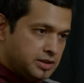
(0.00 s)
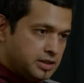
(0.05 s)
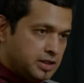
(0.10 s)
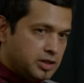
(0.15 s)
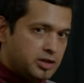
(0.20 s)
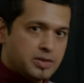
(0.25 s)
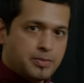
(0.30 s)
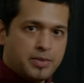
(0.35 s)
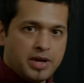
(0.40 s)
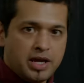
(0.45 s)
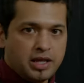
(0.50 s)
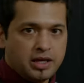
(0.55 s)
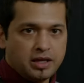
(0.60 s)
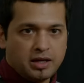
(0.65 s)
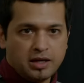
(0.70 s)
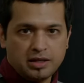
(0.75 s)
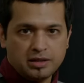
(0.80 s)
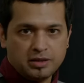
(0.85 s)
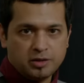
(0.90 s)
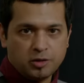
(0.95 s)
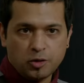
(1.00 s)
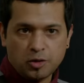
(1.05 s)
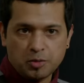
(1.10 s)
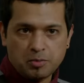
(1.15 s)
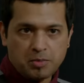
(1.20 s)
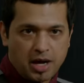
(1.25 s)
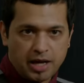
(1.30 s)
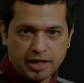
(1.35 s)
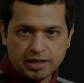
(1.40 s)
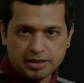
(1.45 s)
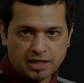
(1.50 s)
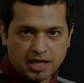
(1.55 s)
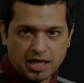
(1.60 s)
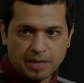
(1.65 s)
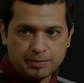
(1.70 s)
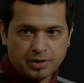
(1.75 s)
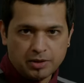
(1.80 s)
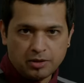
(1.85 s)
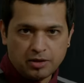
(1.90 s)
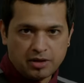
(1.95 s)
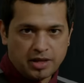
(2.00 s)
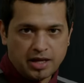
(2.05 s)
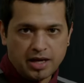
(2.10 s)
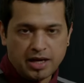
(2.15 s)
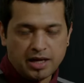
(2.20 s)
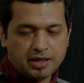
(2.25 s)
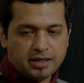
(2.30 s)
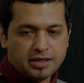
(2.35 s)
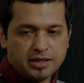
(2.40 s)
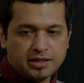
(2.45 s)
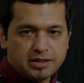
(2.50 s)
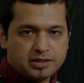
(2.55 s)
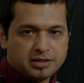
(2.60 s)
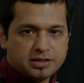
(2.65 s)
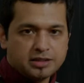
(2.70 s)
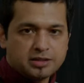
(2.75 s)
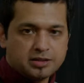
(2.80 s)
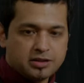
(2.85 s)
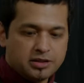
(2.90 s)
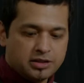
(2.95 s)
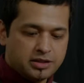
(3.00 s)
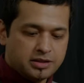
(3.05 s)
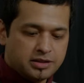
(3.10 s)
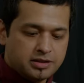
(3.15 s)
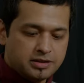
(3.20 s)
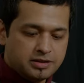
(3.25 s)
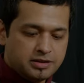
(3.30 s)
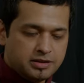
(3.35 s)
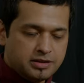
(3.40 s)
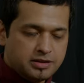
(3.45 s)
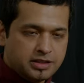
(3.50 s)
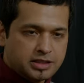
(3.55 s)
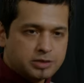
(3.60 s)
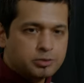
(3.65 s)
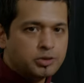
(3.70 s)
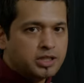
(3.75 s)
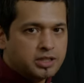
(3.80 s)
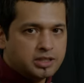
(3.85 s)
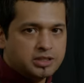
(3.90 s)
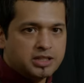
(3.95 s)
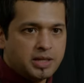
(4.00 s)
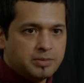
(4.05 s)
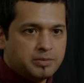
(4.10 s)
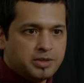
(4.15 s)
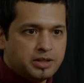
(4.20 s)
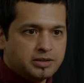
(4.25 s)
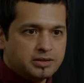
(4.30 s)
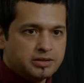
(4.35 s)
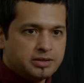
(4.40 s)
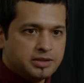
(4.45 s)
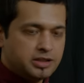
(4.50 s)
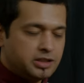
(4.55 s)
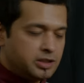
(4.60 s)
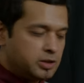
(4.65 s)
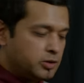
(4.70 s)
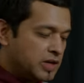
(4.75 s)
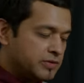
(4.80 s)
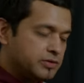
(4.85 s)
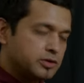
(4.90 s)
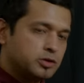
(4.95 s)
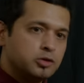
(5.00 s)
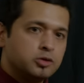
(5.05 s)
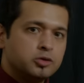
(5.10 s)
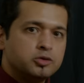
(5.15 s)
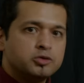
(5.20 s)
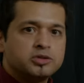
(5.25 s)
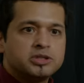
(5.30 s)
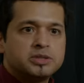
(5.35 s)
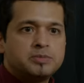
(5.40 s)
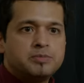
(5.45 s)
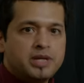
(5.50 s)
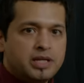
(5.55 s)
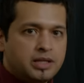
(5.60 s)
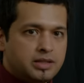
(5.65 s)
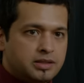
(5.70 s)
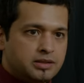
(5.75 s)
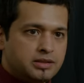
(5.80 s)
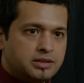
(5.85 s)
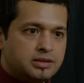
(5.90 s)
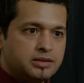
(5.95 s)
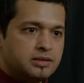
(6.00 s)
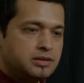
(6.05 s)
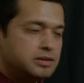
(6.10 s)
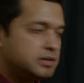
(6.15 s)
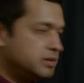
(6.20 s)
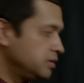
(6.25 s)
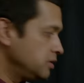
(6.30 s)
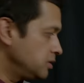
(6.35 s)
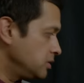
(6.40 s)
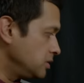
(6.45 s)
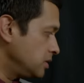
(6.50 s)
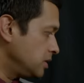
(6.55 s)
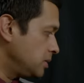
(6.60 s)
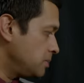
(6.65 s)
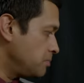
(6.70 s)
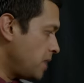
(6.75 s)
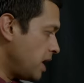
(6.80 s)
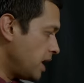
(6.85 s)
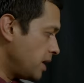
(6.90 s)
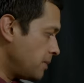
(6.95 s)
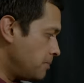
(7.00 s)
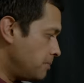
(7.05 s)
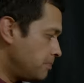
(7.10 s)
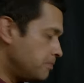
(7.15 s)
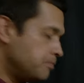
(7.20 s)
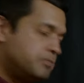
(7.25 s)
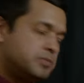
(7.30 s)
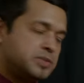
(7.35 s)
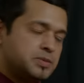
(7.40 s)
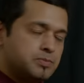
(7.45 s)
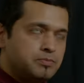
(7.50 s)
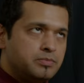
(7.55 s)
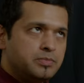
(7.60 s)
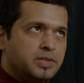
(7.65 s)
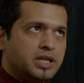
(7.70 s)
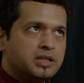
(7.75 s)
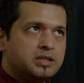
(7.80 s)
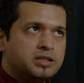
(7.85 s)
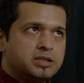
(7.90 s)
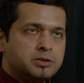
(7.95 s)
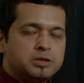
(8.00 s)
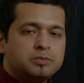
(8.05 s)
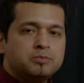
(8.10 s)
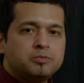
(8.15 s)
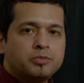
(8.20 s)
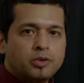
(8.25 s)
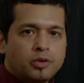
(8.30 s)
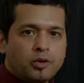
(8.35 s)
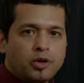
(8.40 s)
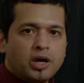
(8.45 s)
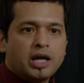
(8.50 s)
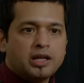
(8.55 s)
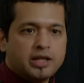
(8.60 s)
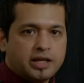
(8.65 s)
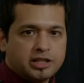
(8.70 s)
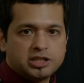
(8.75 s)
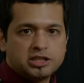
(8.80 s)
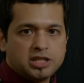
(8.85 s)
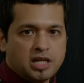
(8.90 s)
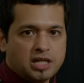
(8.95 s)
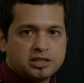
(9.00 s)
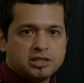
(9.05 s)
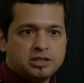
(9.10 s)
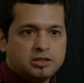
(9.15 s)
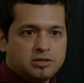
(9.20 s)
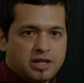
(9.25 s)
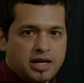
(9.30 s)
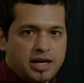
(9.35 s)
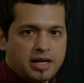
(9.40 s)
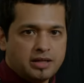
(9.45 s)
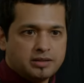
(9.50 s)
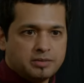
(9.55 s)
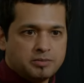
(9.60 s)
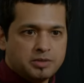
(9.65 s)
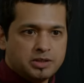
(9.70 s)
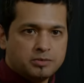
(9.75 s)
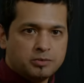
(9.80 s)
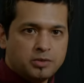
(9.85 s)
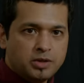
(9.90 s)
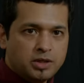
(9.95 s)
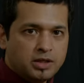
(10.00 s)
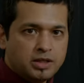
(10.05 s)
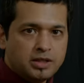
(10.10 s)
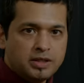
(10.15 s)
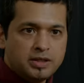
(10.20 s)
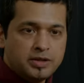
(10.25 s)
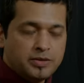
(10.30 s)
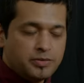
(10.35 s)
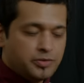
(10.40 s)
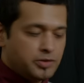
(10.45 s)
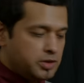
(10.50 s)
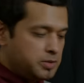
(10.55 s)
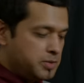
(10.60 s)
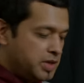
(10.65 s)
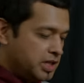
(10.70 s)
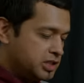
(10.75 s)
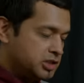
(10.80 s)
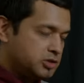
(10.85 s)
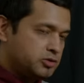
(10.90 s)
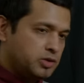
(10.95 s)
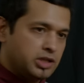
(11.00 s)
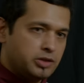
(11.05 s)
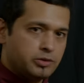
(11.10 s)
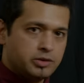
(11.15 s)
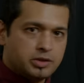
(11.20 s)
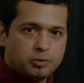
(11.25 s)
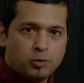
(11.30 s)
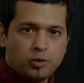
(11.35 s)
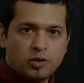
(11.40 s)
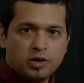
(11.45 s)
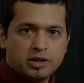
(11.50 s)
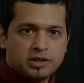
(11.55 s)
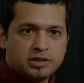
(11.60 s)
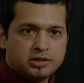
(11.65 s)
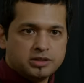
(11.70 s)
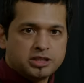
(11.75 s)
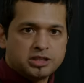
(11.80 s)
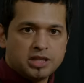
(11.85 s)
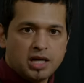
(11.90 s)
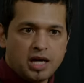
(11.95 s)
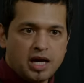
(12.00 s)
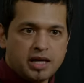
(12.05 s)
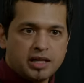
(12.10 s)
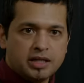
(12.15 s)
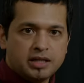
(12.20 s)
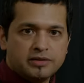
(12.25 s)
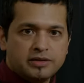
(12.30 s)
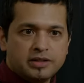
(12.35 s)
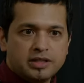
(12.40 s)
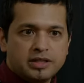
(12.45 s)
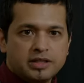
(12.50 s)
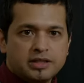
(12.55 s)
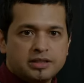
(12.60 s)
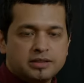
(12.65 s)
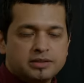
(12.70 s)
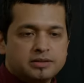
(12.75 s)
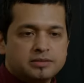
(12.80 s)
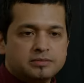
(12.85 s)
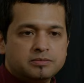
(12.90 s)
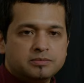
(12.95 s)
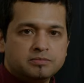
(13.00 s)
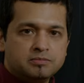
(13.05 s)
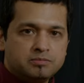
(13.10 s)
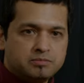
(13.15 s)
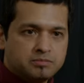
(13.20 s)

you know, depending on your body type and all that, it, it's gonna, this will get the job done. You don't have to go spend, buy a like, pour out a lot of shots to do that. I mean, make a drink with one shot in it and